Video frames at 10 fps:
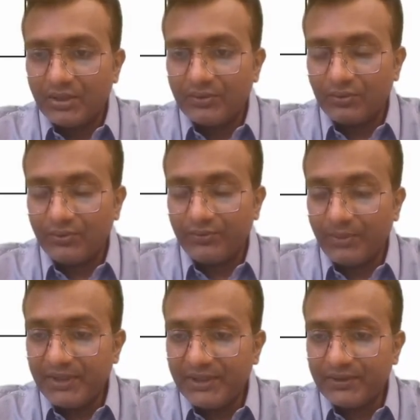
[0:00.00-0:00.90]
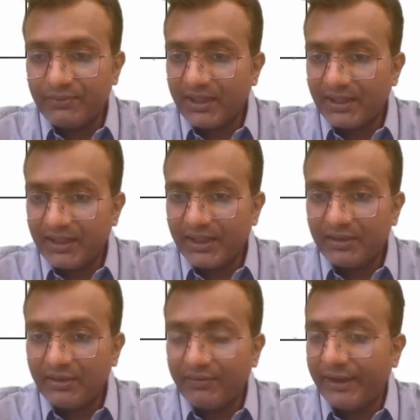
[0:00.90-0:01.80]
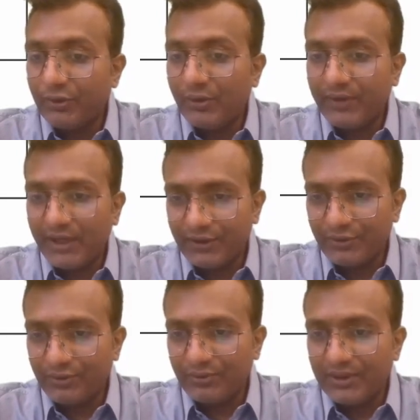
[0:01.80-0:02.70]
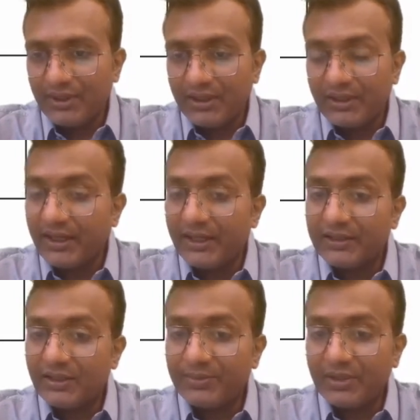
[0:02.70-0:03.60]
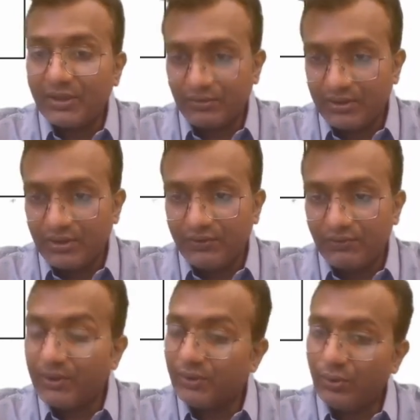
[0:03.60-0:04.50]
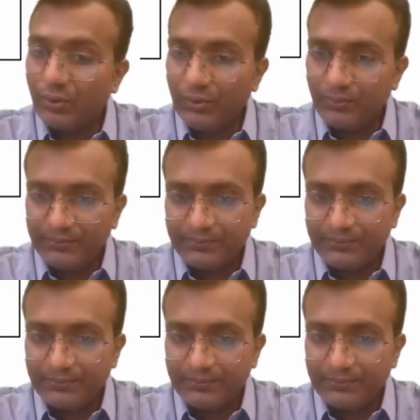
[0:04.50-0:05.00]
So from this, we can get the value of R2 that comes around 1 ohm.